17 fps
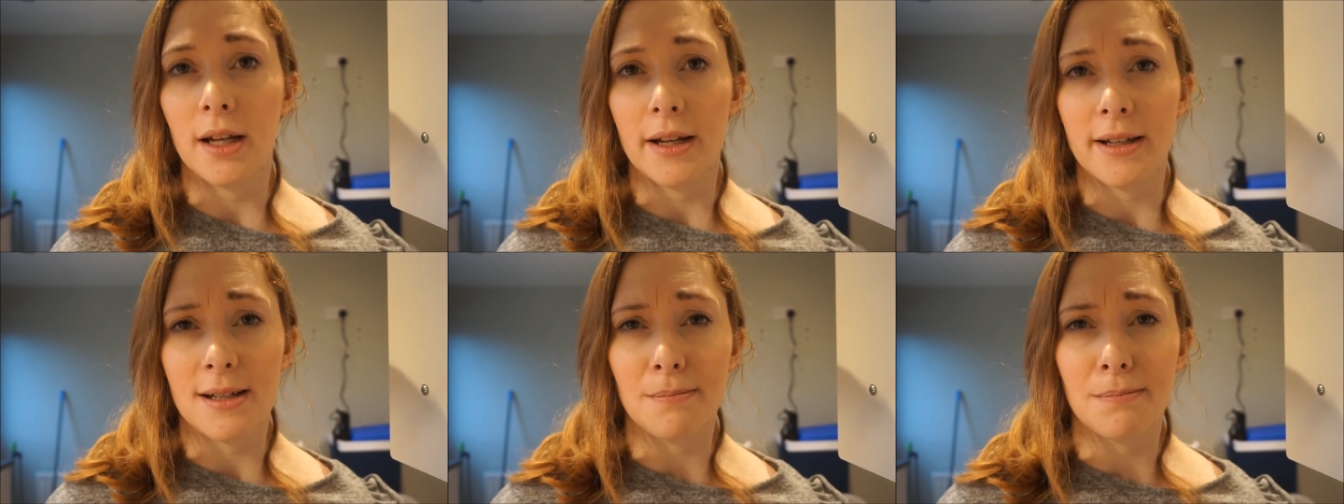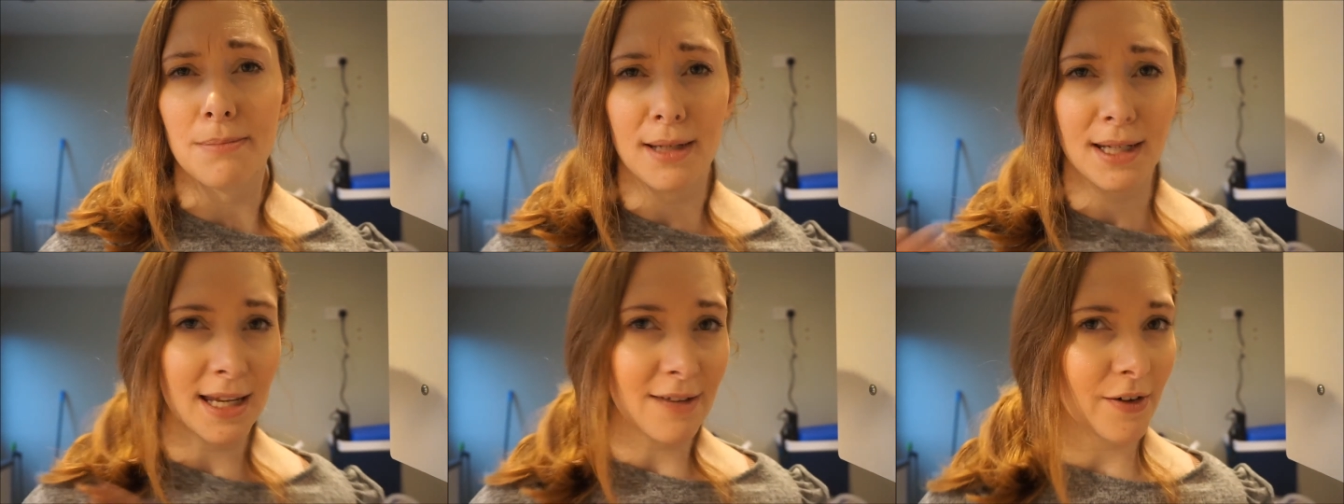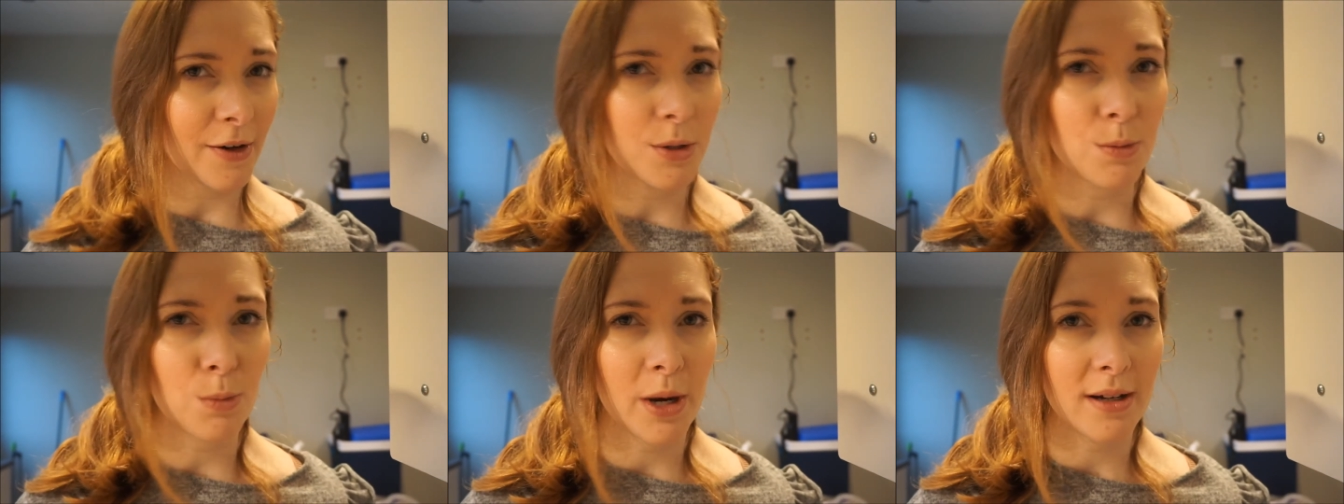I didn't believe I
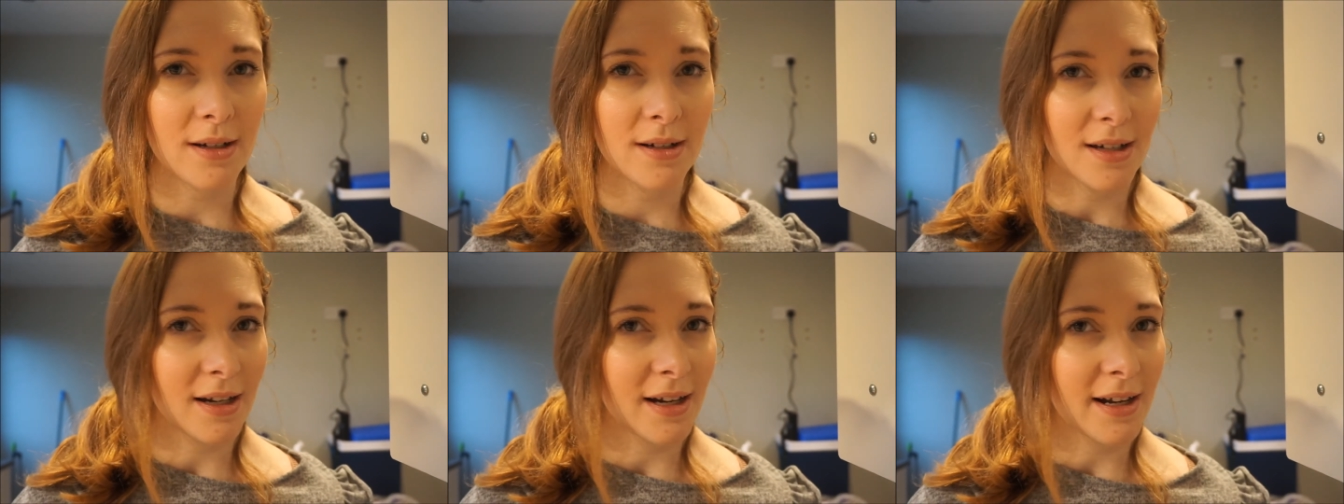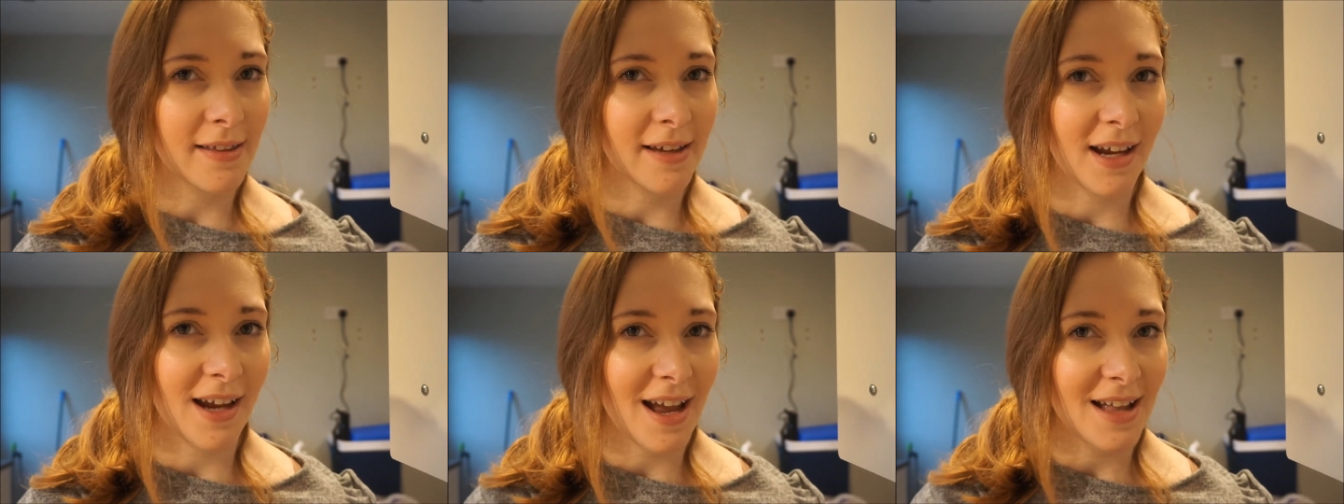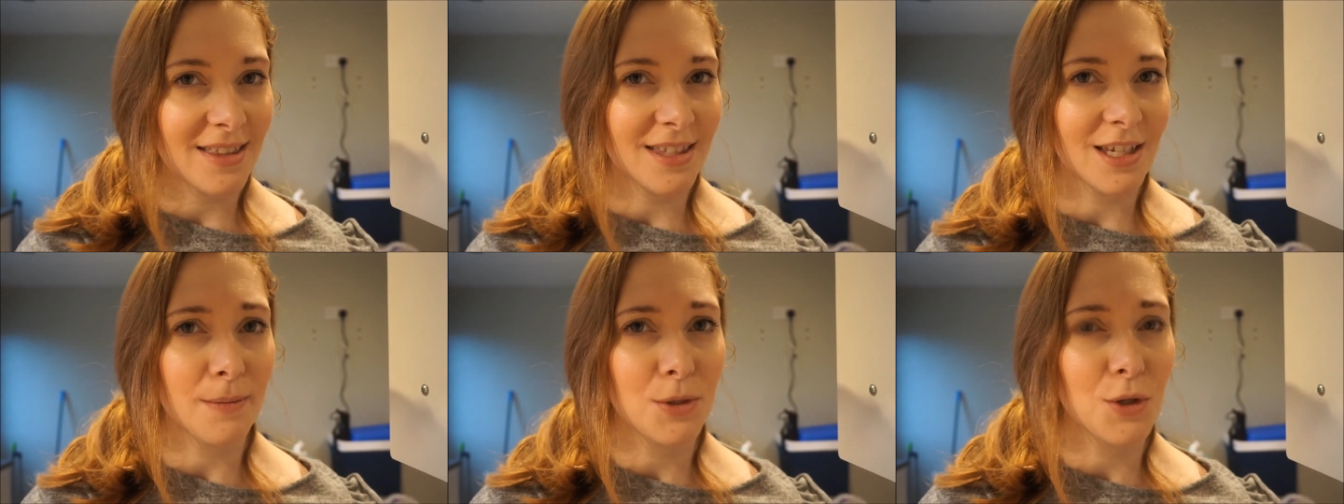was pregnant, and I think I
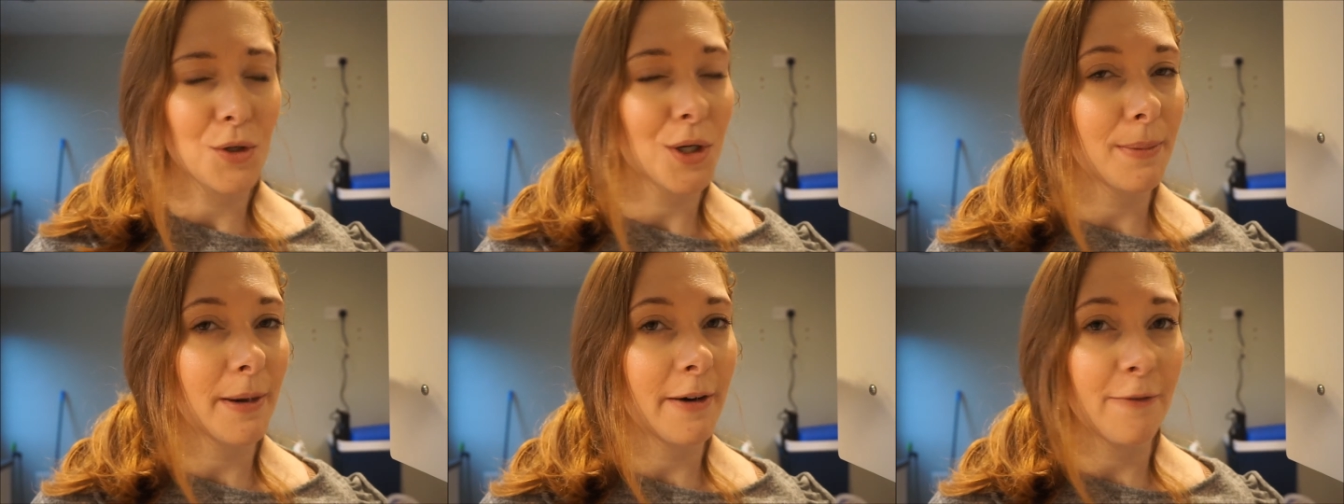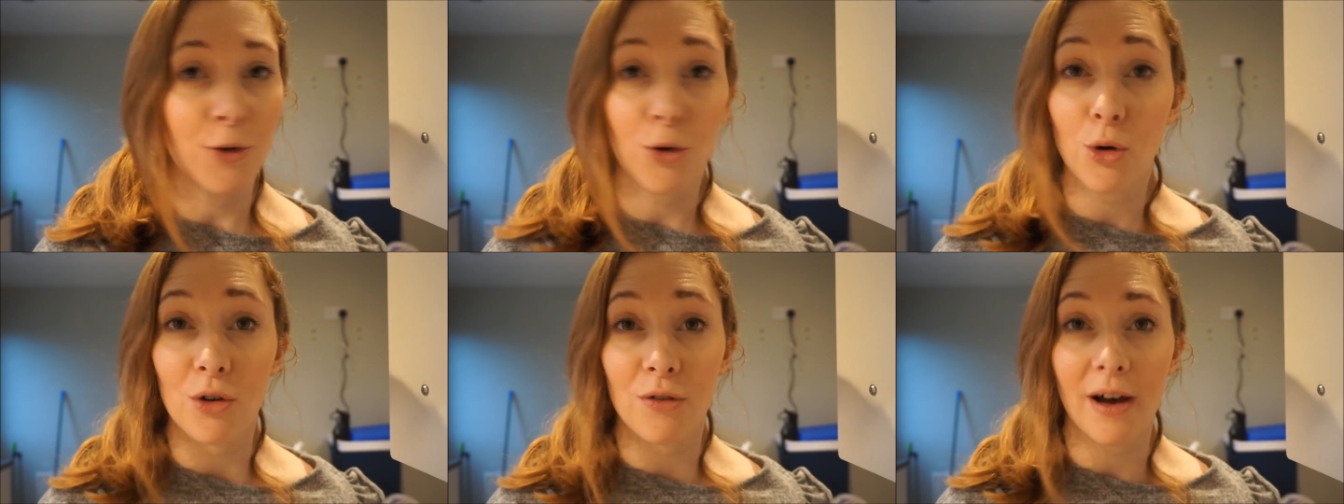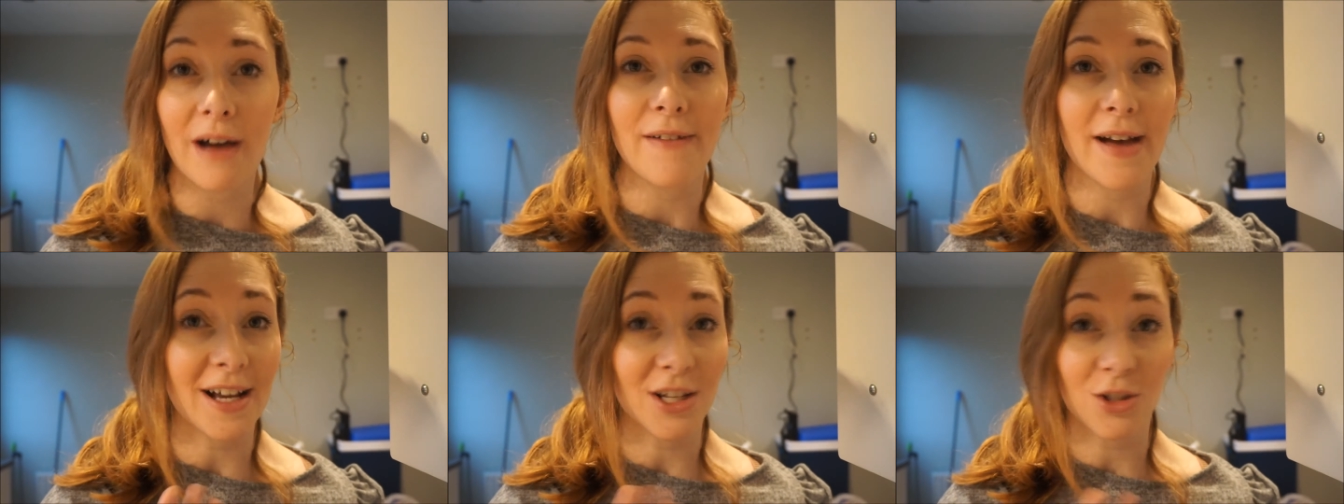ended up doing about 4 or
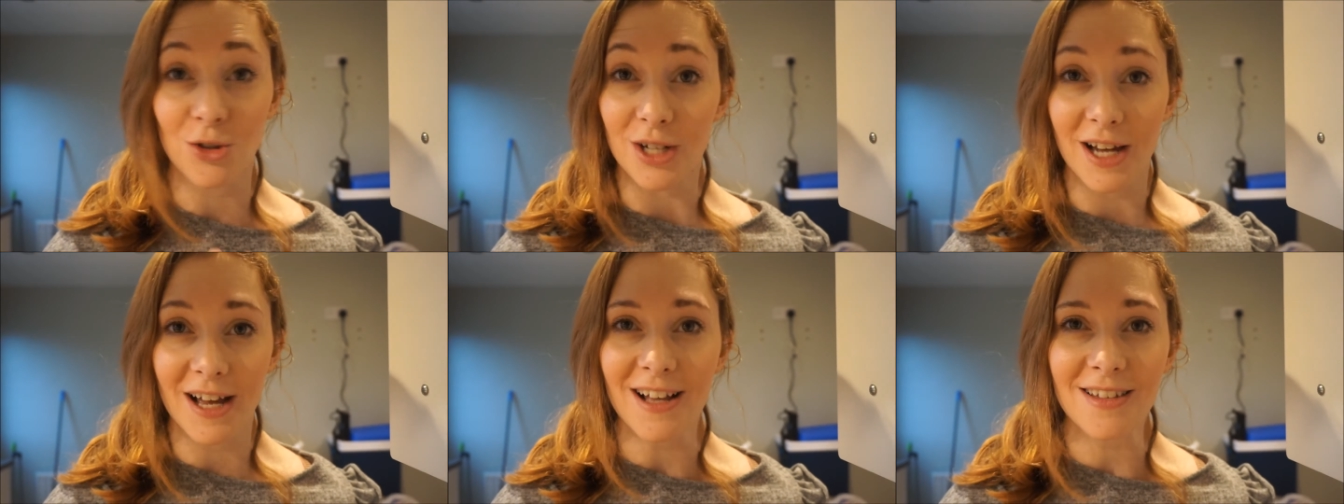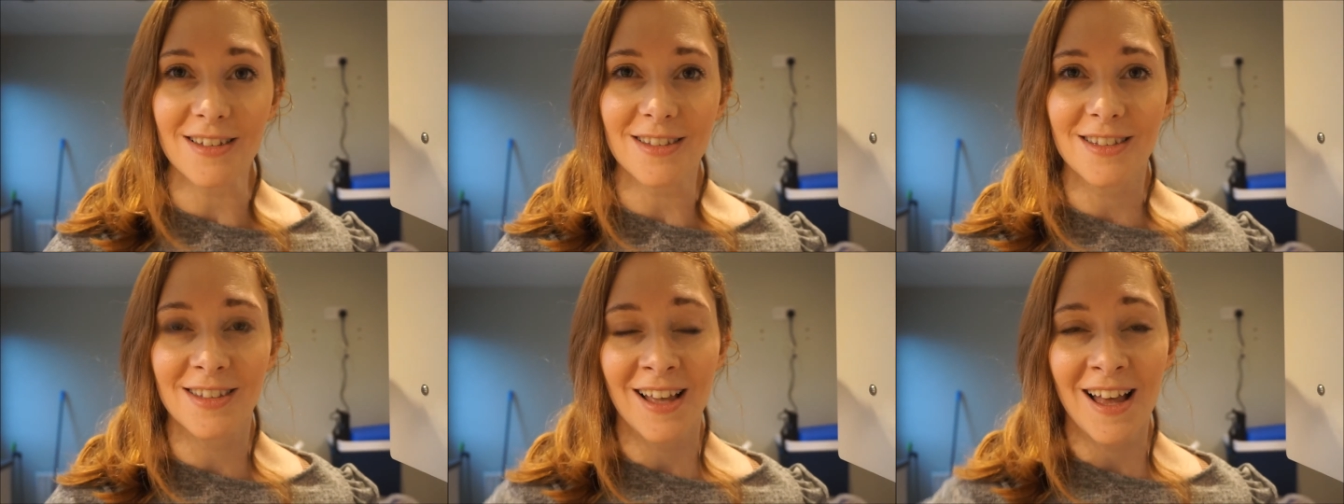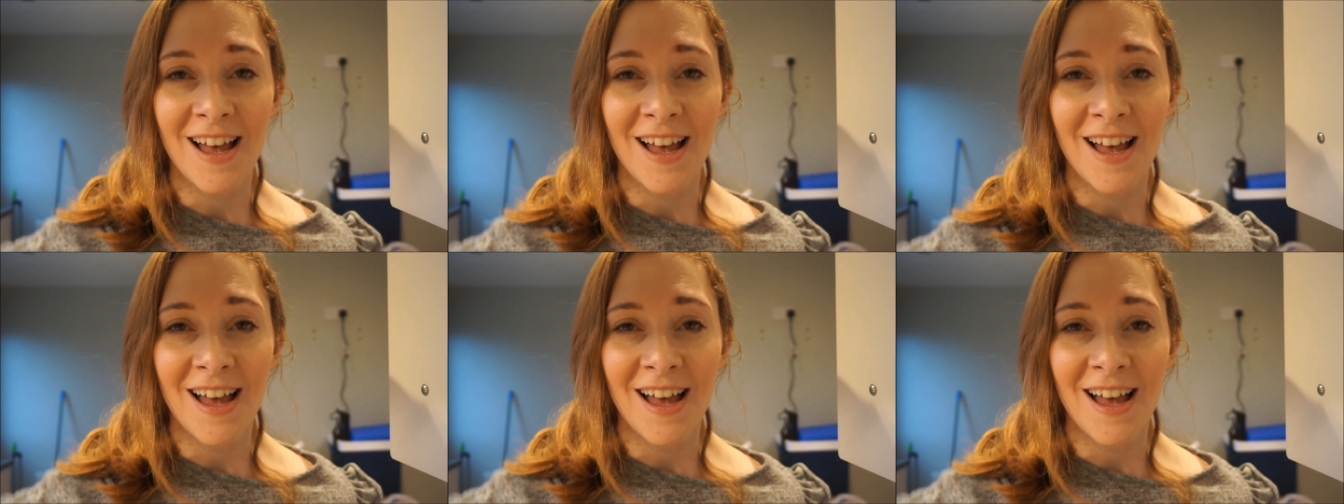5 extra tests